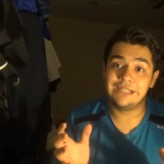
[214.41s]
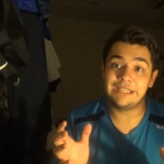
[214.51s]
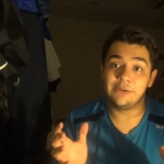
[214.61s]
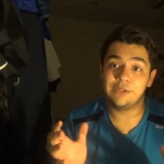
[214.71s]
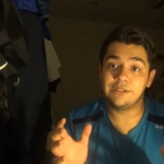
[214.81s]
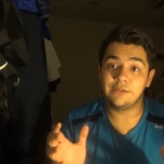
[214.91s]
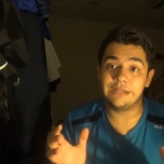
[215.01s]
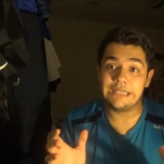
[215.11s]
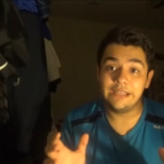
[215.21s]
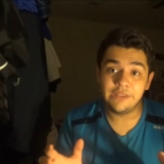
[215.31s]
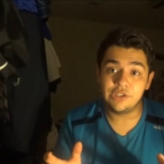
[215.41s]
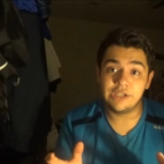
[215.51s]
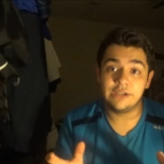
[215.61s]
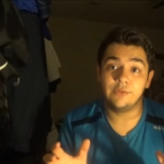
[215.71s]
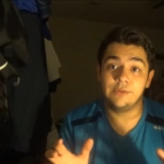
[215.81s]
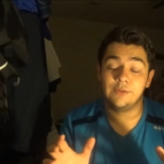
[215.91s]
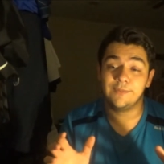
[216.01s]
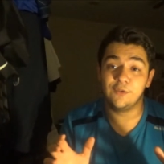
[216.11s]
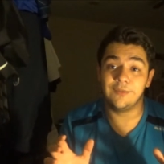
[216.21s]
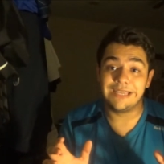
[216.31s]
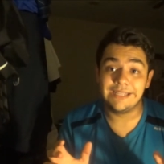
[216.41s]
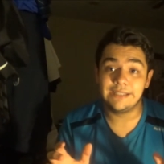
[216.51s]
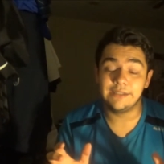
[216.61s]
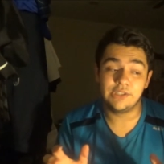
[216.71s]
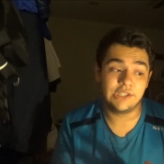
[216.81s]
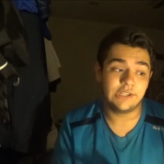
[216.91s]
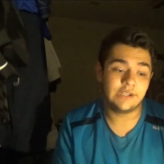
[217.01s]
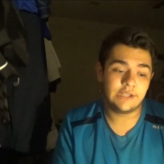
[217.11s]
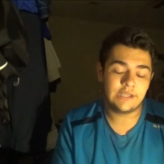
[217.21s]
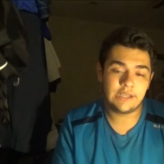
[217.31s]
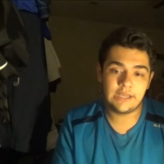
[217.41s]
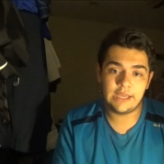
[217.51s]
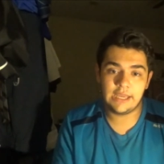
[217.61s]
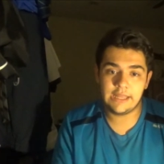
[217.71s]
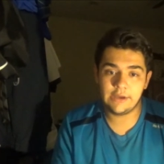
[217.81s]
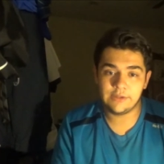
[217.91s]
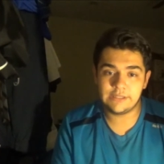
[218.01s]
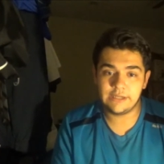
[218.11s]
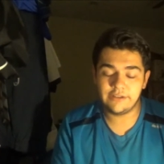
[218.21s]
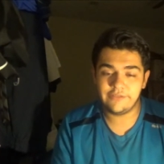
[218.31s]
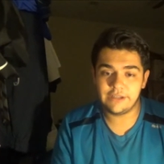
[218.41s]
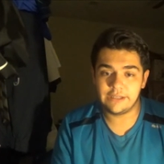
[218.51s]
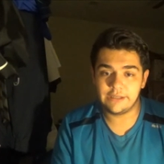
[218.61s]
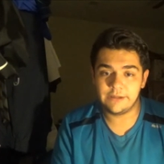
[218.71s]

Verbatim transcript: Like it wasn't already in the chair; it was moving into the chair, and that was terrifying.